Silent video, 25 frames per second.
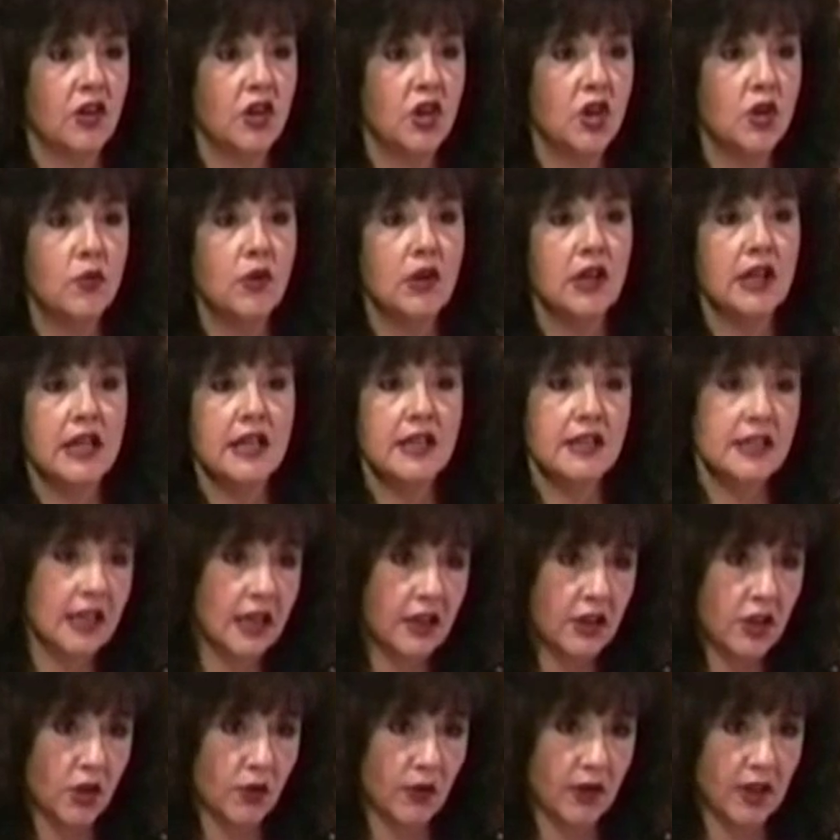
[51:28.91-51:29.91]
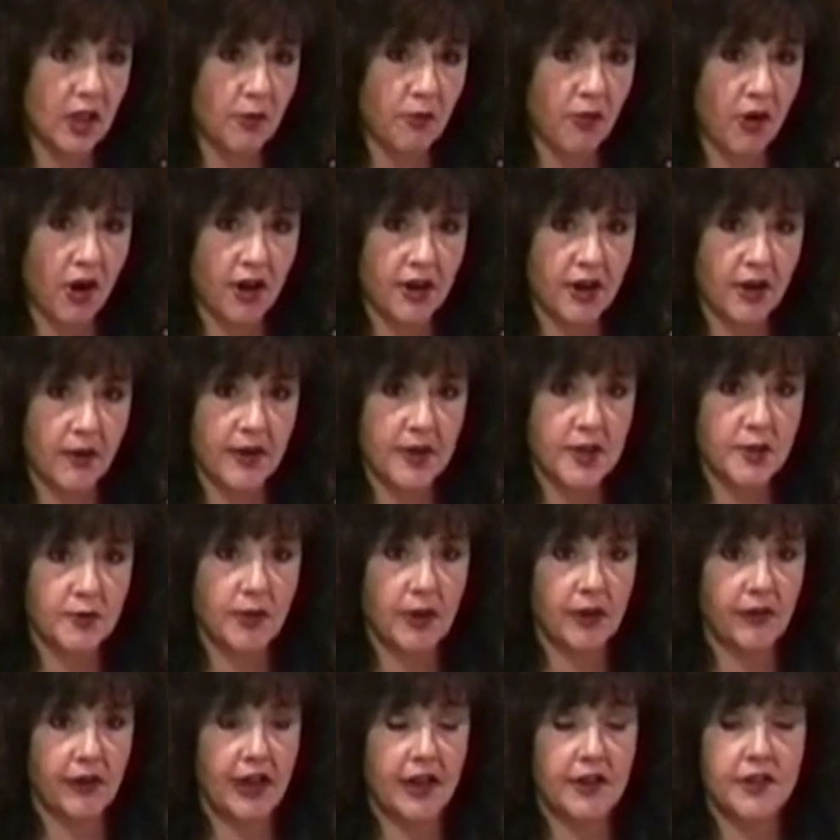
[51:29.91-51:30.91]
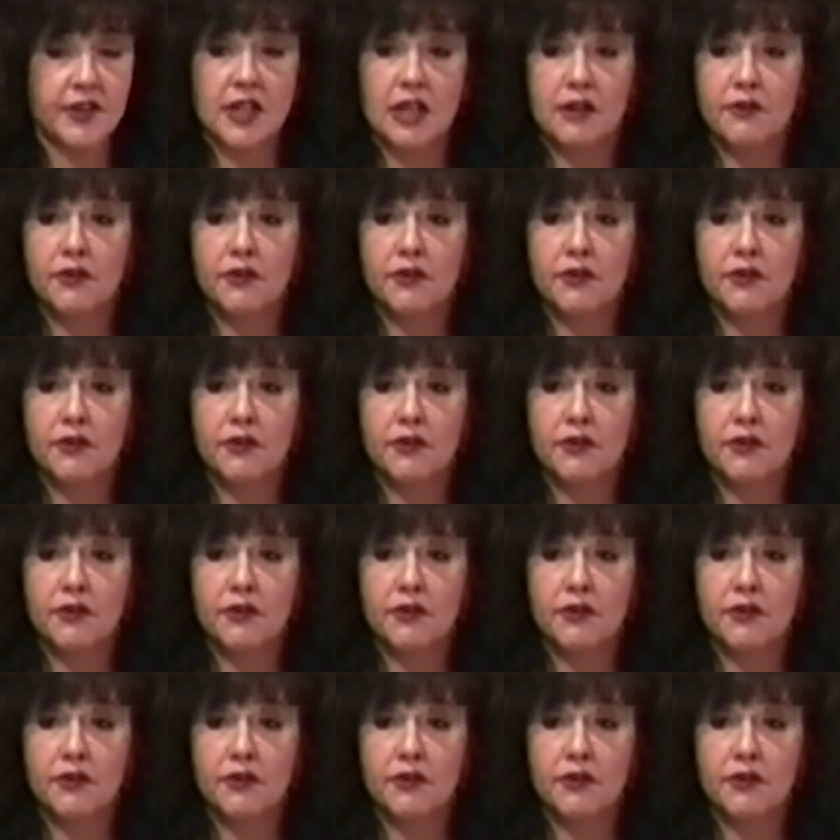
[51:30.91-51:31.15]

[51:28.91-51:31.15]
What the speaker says: you will continue in the Bardo experience.